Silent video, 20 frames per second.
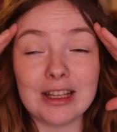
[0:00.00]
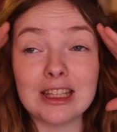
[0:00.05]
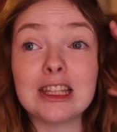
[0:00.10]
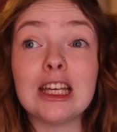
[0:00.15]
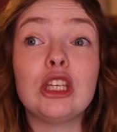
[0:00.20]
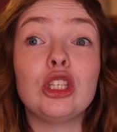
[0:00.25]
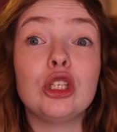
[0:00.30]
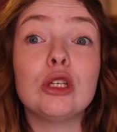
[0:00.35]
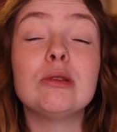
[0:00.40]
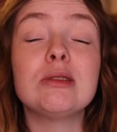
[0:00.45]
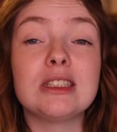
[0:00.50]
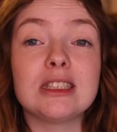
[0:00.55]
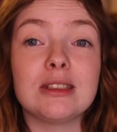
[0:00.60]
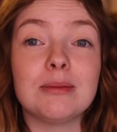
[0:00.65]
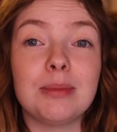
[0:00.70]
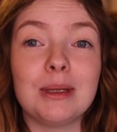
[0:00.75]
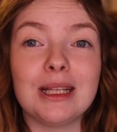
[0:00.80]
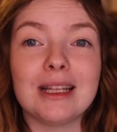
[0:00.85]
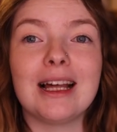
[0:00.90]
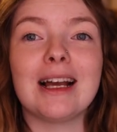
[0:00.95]
Like, they used
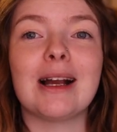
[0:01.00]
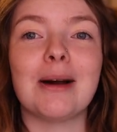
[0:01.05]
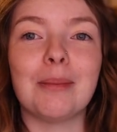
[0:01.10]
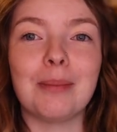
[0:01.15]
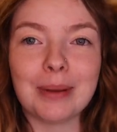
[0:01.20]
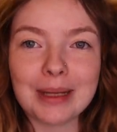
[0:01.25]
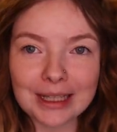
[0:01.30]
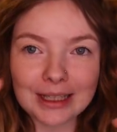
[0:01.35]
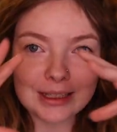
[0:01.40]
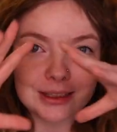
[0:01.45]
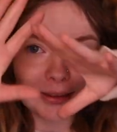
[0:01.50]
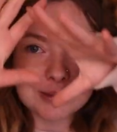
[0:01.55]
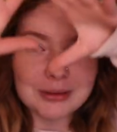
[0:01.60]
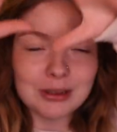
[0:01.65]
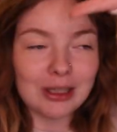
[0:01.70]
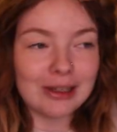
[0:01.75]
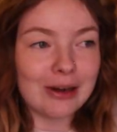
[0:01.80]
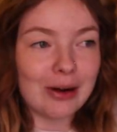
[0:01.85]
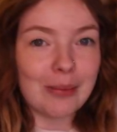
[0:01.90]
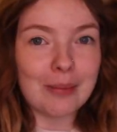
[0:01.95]
to be like a big,
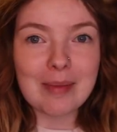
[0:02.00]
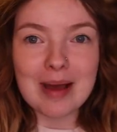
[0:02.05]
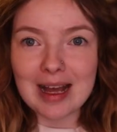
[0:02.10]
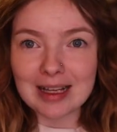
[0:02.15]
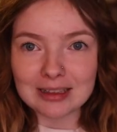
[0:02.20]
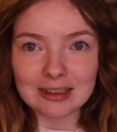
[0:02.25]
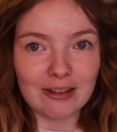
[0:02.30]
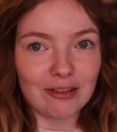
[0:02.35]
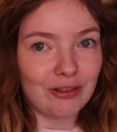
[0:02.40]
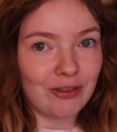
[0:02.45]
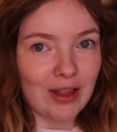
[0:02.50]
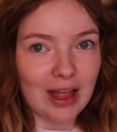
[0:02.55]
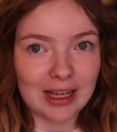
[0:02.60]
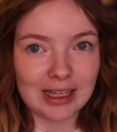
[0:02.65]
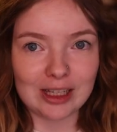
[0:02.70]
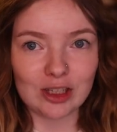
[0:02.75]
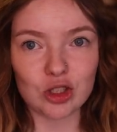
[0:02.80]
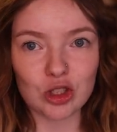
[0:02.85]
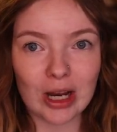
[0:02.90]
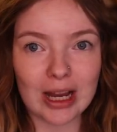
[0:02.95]
you know, massive
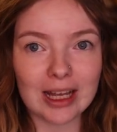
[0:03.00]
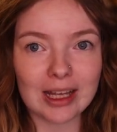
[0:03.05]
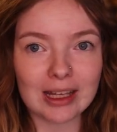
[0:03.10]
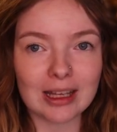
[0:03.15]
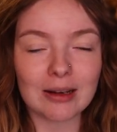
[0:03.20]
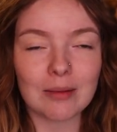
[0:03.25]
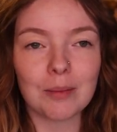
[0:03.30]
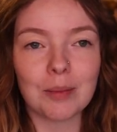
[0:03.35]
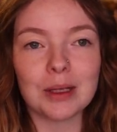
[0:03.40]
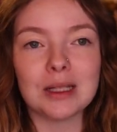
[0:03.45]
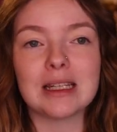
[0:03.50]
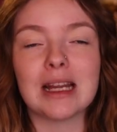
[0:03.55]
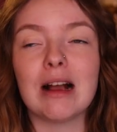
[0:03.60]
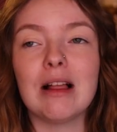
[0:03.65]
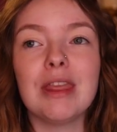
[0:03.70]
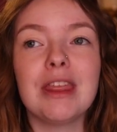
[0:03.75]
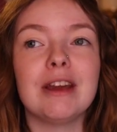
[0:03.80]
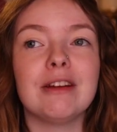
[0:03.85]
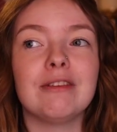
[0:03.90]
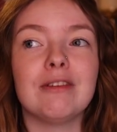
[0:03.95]
flying dragon. But
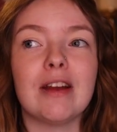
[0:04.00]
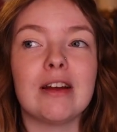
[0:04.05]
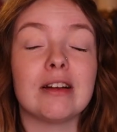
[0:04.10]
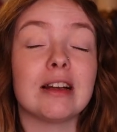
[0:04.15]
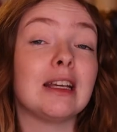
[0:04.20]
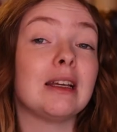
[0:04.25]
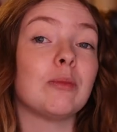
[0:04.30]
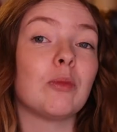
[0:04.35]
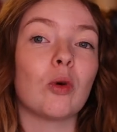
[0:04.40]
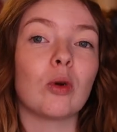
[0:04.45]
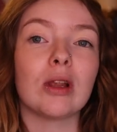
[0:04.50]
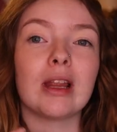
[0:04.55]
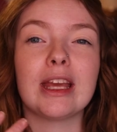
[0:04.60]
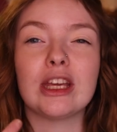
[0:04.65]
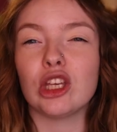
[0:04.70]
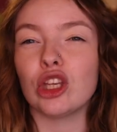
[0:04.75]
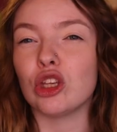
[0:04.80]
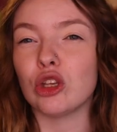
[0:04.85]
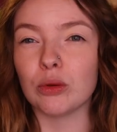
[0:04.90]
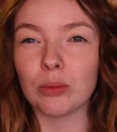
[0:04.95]
now they're very more
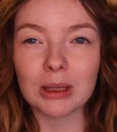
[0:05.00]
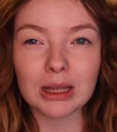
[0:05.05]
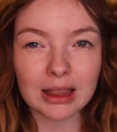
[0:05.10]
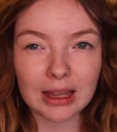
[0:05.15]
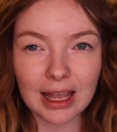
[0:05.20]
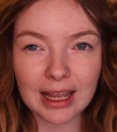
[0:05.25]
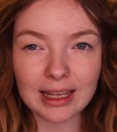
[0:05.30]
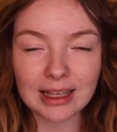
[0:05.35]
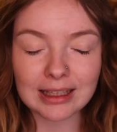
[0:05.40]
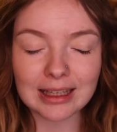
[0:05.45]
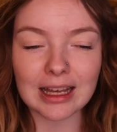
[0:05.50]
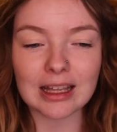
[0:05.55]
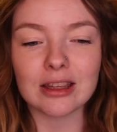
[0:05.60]
like human-like.